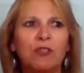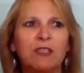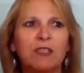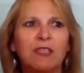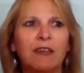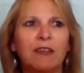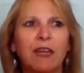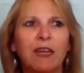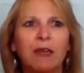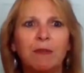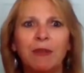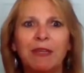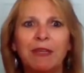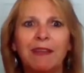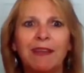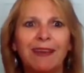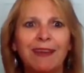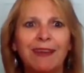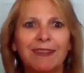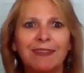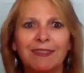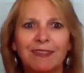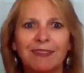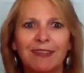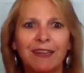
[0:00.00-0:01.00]
down. I mean, that
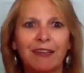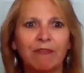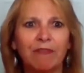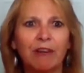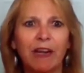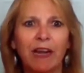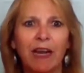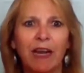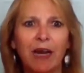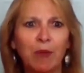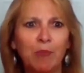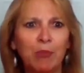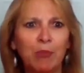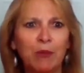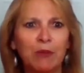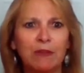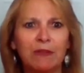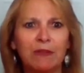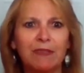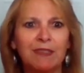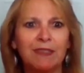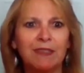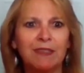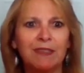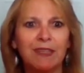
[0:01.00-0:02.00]
has never
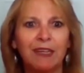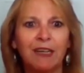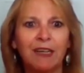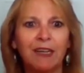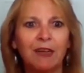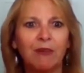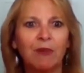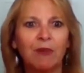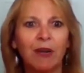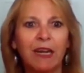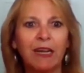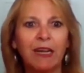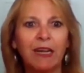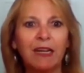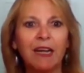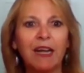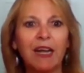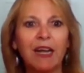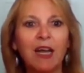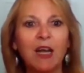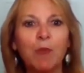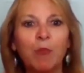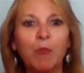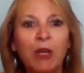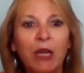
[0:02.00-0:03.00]
happened, right?
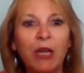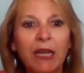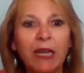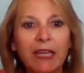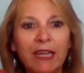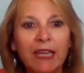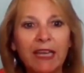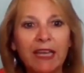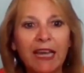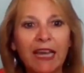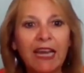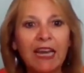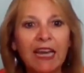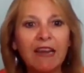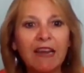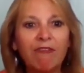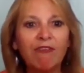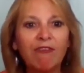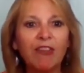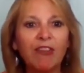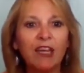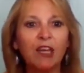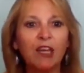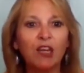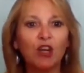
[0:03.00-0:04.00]
But it
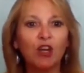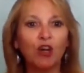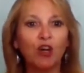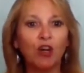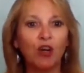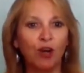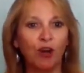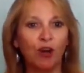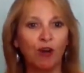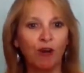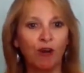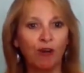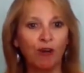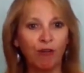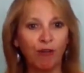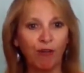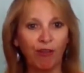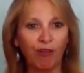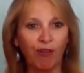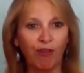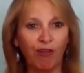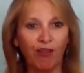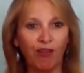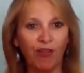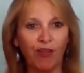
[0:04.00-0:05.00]
gave the
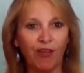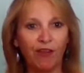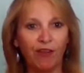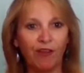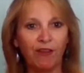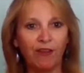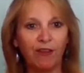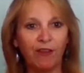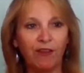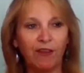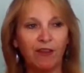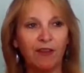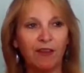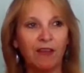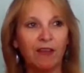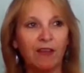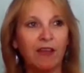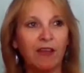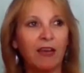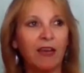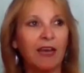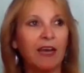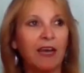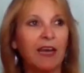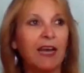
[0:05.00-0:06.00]
earth
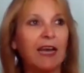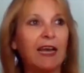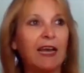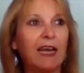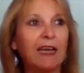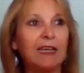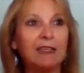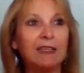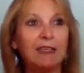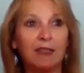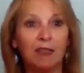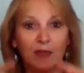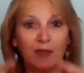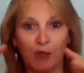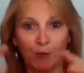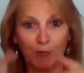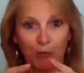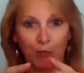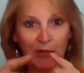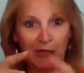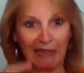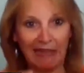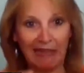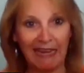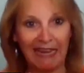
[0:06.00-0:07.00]
and the
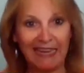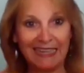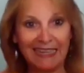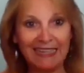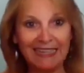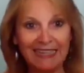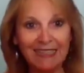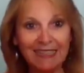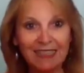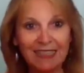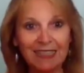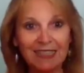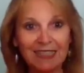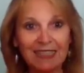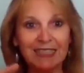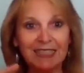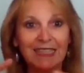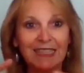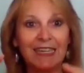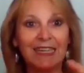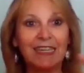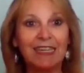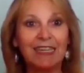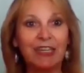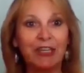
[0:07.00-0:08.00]
planet
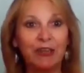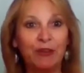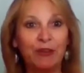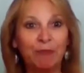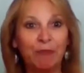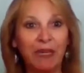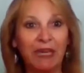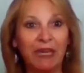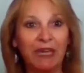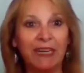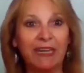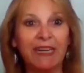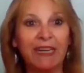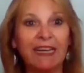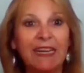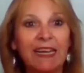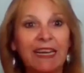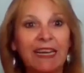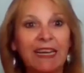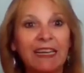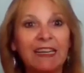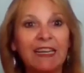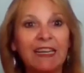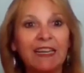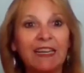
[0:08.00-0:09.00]
and humanity
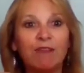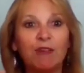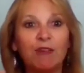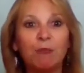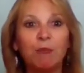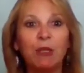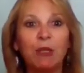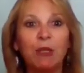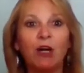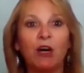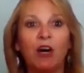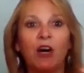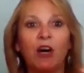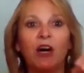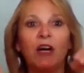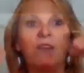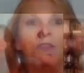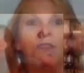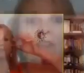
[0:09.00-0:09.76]
and even beyond